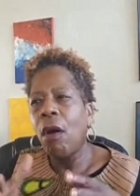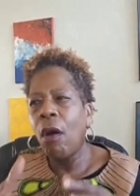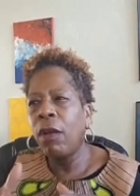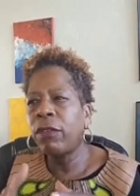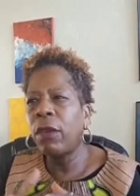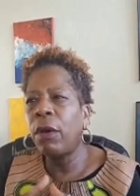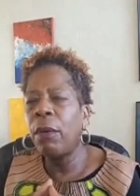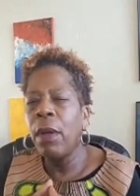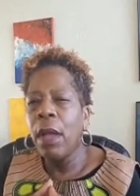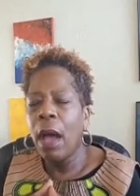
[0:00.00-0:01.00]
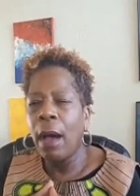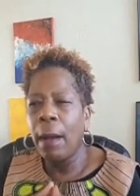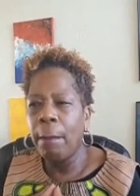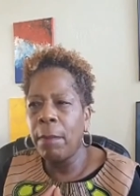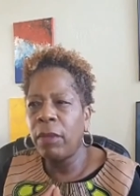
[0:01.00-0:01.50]
Also,
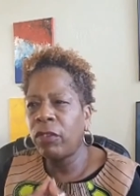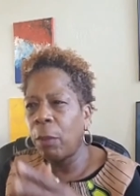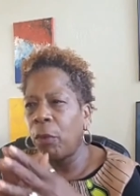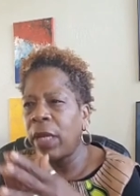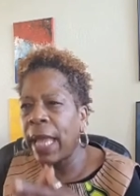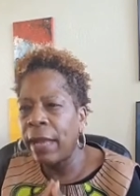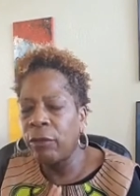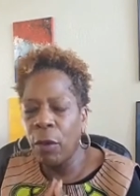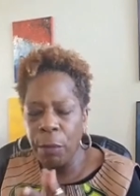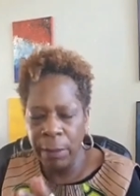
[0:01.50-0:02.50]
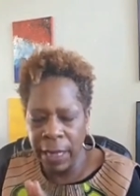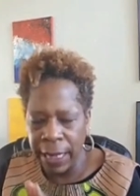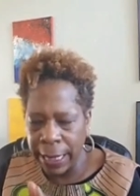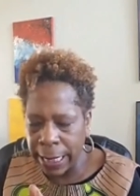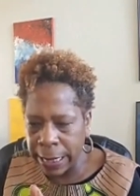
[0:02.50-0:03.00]
um, someone had wrote
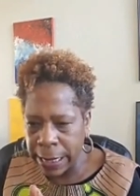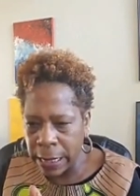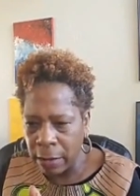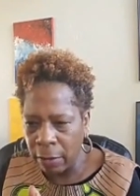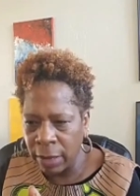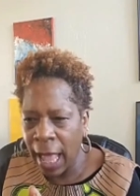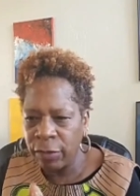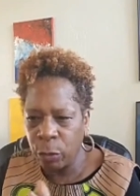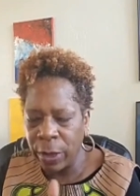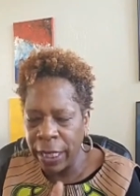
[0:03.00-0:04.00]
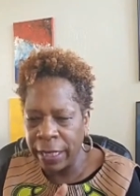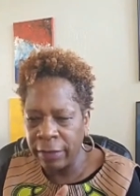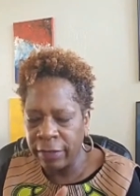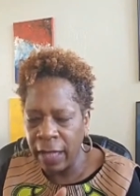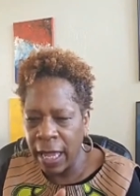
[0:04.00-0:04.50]
me uh, last week
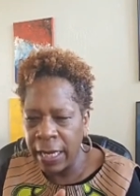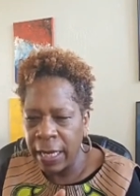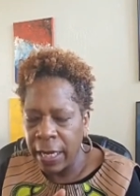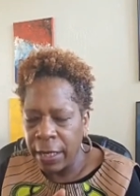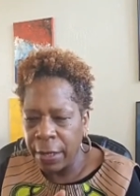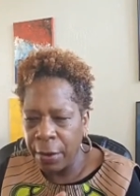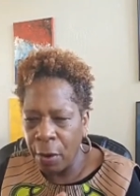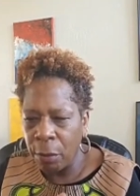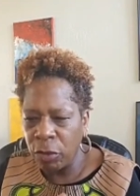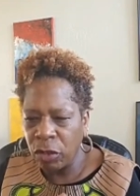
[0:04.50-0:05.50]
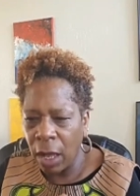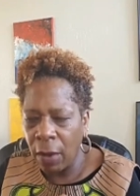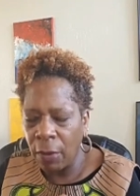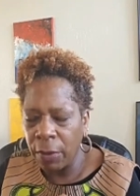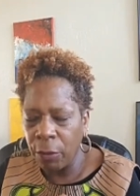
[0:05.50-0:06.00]
and said, you know,
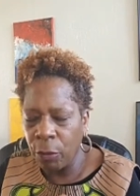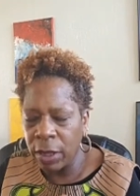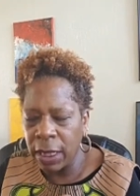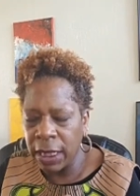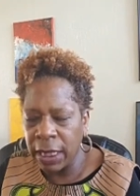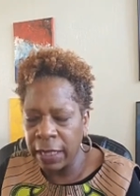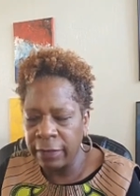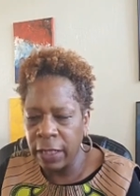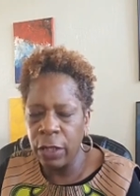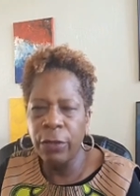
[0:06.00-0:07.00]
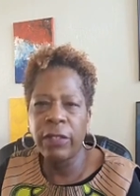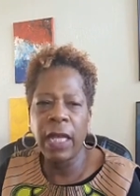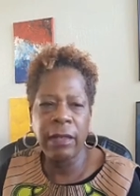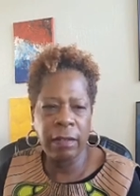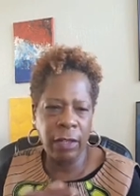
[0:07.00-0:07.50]
Michelle, one of the things that you
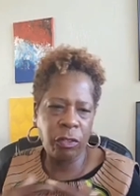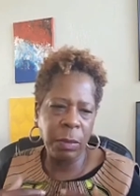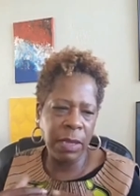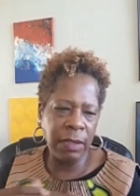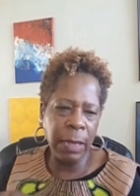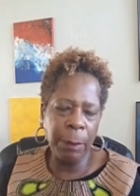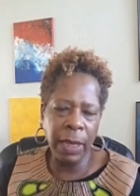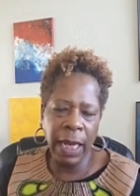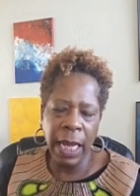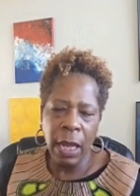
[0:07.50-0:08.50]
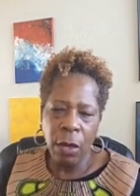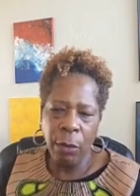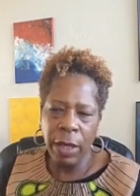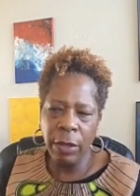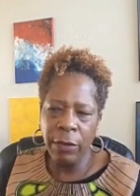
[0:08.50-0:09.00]
said touched me deeply
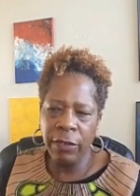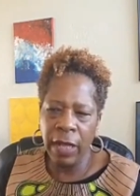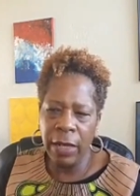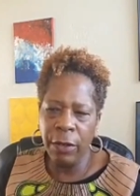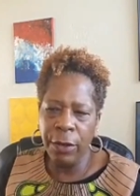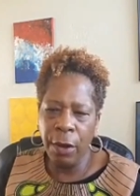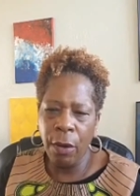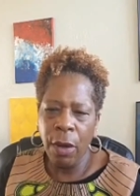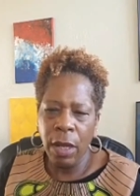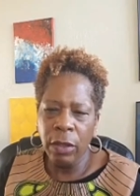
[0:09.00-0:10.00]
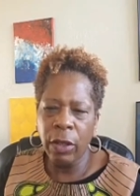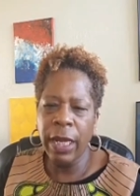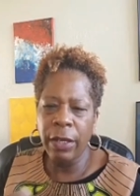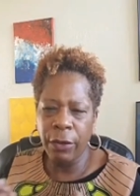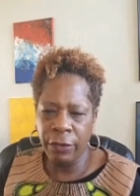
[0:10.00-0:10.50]
when you said, you know, look
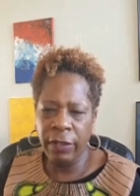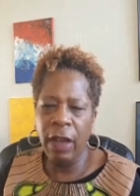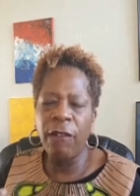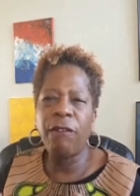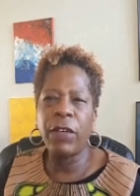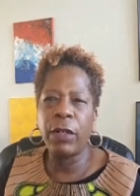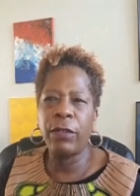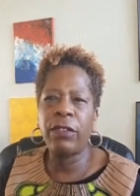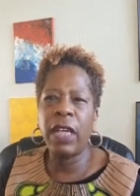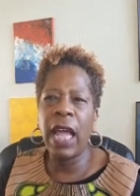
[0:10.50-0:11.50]
at yourself first.